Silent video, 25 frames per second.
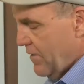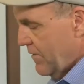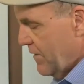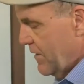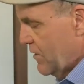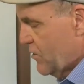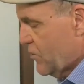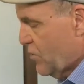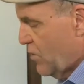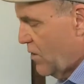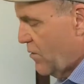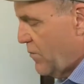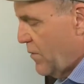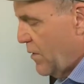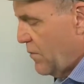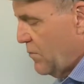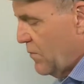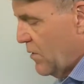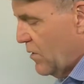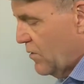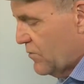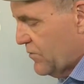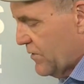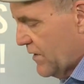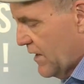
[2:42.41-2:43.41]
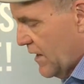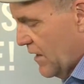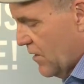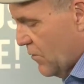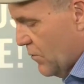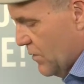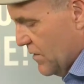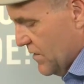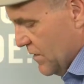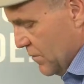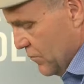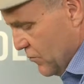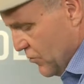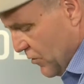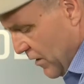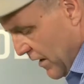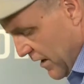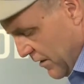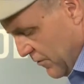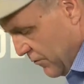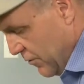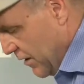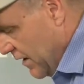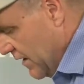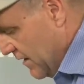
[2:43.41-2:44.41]
They should have been milled together with some dry
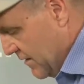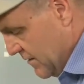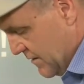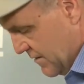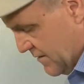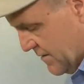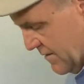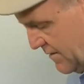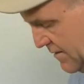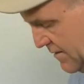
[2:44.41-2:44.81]
grains,